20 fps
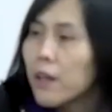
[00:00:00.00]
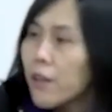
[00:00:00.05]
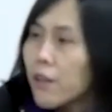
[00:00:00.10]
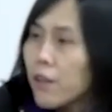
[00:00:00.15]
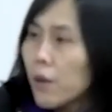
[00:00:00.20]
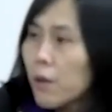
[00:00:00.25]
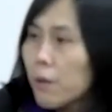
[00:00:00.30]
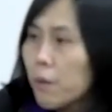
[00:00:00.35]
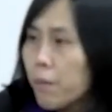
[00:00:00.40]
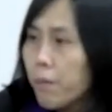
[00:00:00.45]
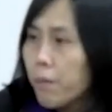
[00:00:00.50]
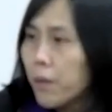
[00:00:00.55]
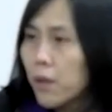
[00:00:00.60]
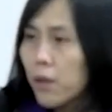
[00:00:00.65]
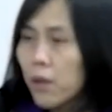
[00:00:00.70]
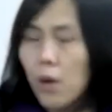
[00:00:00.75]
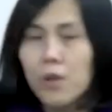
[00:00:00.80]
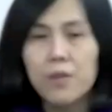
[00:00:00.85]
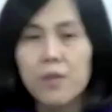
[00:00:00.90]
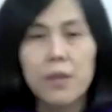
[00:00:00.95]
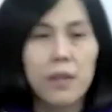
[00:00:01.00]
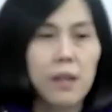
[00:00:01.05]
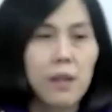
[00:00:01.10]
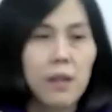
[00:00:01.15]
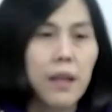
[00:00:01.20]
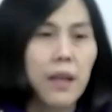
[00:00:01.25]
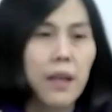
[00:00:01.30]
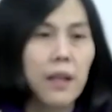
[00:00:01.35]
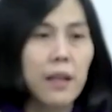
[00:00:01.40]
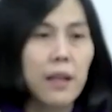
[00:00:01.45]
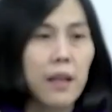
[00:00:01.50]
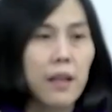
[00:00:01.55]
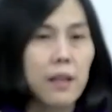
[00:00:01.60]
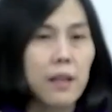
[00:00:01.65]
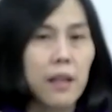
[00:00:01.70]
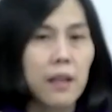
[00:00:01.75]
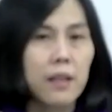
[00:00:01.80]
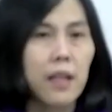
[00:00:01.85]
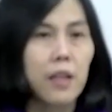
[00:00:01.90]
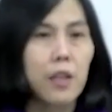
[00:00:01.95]
So those are the things that,
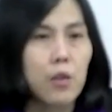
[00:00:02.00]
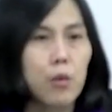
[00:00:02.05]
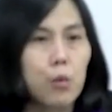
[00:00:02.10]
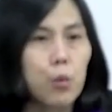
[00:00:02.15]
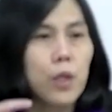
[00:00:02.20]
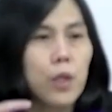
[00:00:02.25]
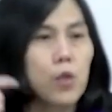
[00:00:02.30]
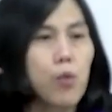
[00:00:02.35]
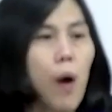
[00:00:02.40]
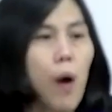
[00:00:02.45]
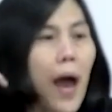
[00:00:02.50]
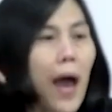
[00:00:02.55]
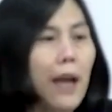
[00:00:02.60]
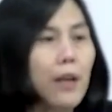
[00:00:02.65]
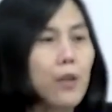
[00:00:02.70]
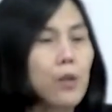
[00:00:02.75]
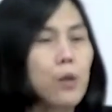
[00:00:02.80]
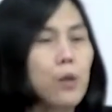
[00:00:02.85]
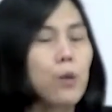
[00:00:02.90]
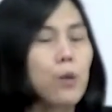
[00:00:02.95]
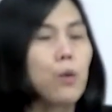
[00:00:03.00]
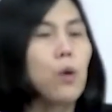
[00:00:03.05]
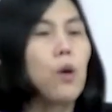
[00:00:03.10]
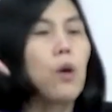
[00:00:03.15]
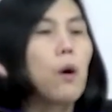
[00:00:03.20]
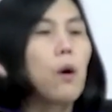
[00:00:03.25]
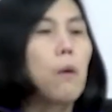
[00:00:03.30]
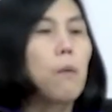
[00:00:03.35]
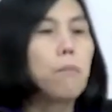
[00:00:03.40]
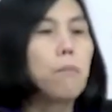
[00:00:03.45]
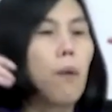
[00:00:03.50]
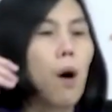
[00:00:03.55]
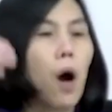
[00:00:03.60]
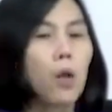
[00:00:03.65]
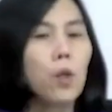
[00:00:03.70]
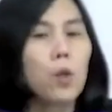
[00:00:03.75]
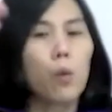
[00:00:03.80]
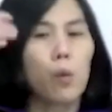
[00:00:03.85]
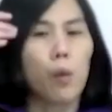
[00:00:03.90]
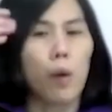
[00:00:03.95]
they, they, we try to
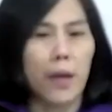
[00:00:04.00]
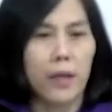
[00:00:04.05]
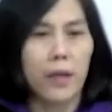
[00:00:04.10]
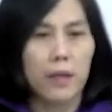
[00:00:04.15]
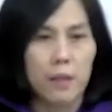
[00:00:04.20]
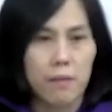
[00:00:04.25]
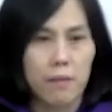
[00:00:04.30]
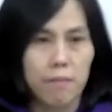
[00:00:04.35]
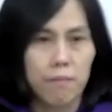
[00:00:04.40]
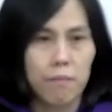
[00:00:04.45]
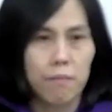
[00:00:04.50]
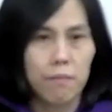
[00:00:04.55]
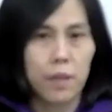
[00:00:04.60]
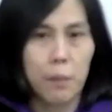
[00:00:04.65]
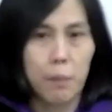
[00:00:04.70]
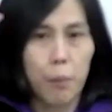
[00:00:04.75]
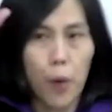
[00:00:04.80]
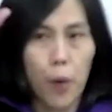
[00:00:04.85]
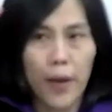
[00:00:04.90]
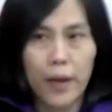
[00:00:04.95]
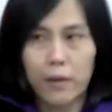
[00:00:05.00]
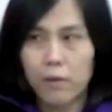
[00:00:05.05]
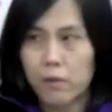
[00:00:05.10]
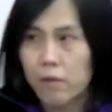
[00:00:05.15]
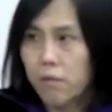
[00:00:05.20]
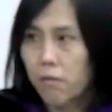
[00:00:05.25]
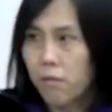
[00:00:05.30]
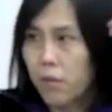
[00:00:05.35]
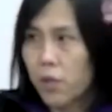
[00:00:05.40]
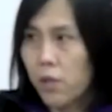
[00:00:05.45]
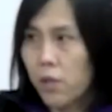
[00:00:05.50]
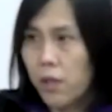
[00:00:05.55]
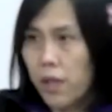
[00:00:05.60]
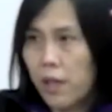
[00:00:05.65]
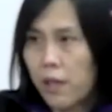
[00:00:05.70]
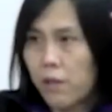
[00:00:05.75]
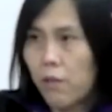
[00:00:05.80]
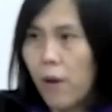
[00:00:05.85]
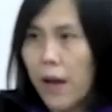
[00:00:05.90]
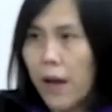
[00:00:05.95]
modulate the brain
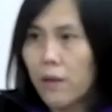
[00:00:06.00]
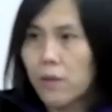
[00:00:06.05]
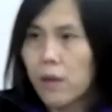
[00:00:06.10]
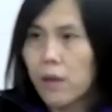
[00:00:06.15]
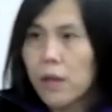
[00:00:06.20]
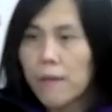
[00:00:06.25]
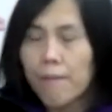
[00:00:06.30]
circuit, right?